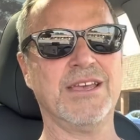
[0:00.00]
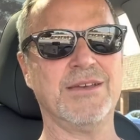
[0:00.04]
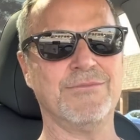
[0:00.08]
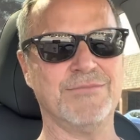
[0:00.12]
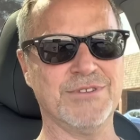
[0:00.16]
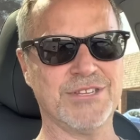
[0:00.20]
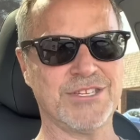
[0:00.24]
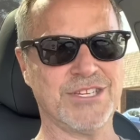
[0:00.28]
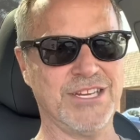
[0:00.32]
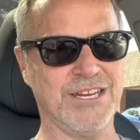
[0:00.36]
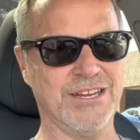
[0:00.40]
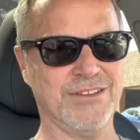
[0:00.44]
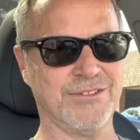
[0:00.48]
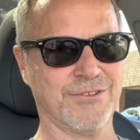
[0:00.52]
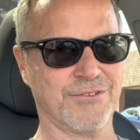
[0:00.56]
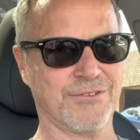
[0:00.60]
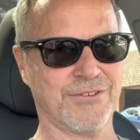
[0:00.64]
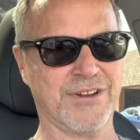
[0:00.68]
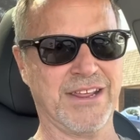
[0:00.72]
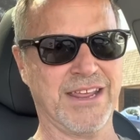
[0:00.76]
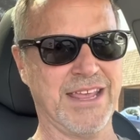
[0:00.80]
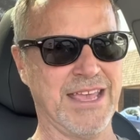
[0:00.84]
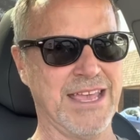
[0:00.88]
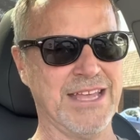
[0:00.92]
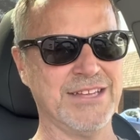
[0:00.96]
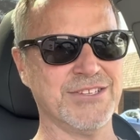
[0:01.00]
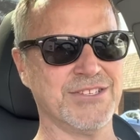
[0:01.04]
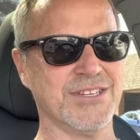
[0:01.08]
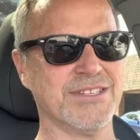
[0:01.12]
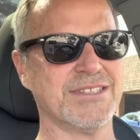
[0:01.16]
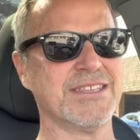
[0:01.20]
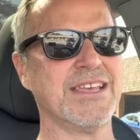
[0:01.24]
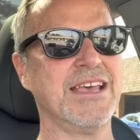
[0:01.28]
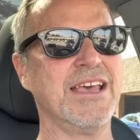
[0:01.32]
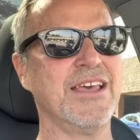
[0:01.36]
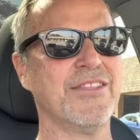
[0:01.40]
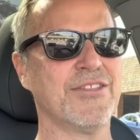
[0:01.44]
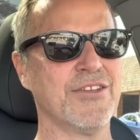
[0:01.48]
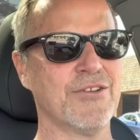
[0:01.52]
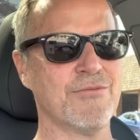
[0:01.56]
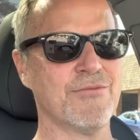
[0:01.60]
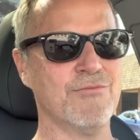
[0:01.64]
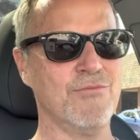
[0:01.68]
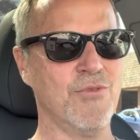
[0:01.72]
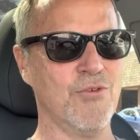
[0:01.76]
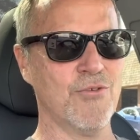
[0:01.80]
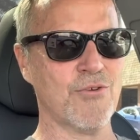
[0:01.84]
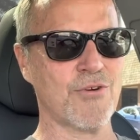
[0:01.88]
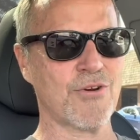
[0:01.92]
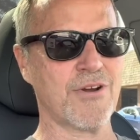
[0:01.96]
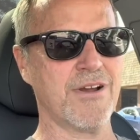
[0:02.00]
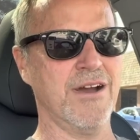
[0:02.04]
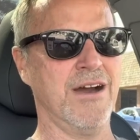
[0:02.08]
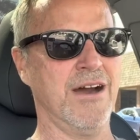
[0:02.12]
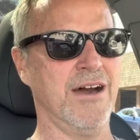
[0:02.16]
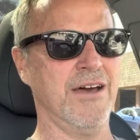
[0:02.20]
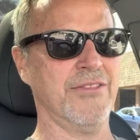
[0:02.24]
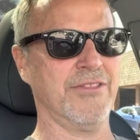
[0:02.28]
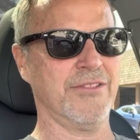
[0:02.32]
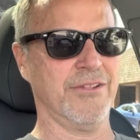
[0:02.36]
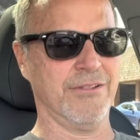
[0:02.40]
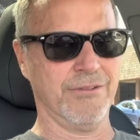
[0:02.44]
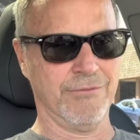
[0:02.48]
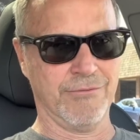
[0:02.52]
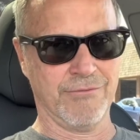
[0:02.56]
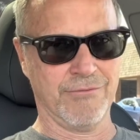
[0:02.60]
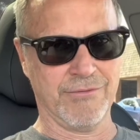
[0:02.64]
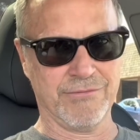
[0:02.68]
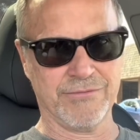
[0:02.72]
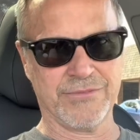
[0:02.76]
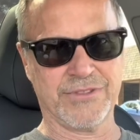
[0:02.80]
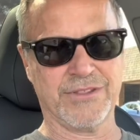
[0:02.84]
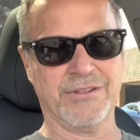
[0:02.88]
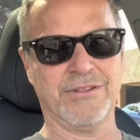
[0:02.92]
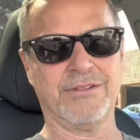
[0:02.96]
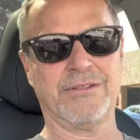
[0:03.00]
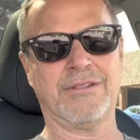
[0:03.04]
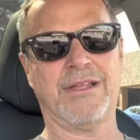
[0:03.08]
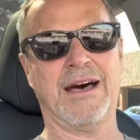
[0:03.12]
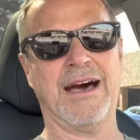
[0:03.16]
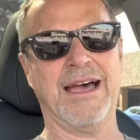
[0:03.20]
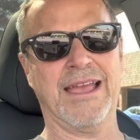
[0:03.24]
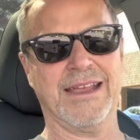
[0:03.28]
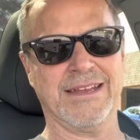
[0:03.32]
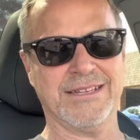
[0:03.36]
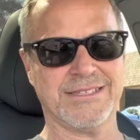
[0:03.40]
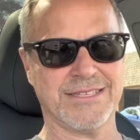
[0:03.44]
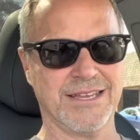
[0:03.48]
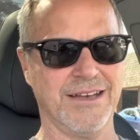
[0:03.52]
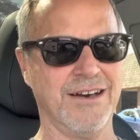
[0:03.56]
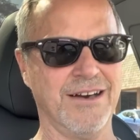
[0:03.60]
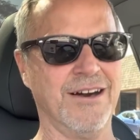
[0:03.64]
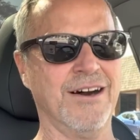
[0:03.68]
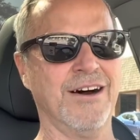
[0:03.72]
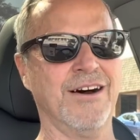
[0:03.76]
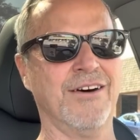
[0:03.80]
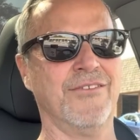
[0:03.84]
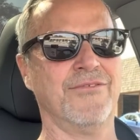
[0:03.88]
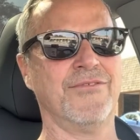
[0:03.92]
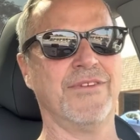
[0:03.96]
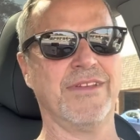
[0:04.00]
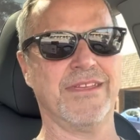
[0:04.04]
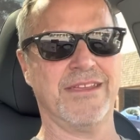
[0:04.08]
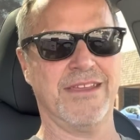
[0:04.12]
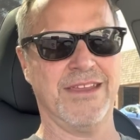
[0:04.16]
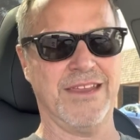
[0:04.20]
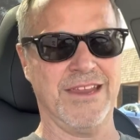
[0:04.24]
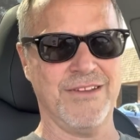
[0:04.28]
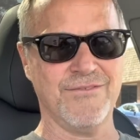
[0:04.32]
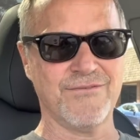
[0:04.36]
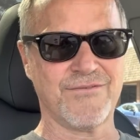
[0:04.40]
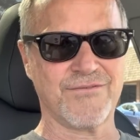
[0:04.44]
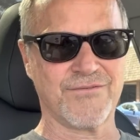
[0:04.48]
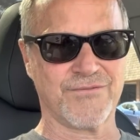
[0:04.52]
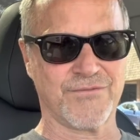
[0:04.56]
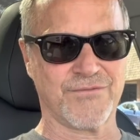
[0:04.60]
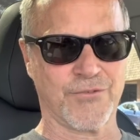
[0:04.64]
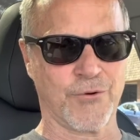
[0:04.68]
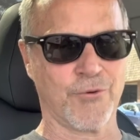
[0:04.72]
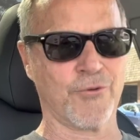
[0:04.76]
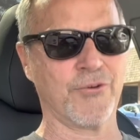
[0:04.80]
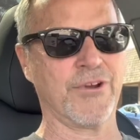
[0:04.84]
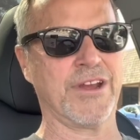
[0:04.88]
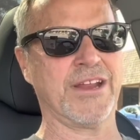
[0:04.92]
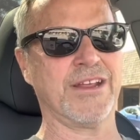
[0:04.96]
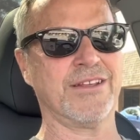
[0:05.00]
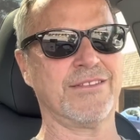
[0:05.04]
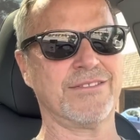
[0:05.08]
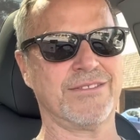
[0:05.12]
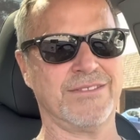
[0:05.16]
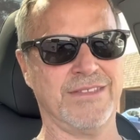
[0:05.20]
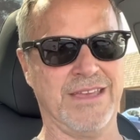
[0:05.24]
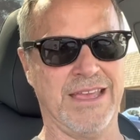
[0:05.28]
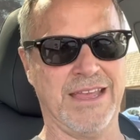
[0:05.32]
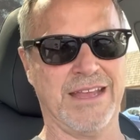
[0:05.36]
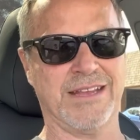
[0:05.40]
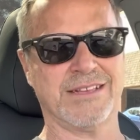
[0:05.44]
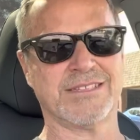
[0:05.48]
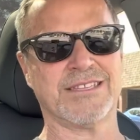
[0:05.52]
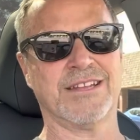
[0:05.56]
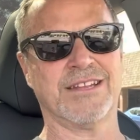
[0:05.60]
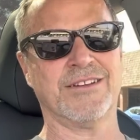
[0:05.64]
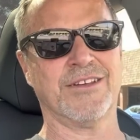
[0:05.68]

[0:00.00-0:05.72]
machine learning engines they're more on the the lines of inferring things.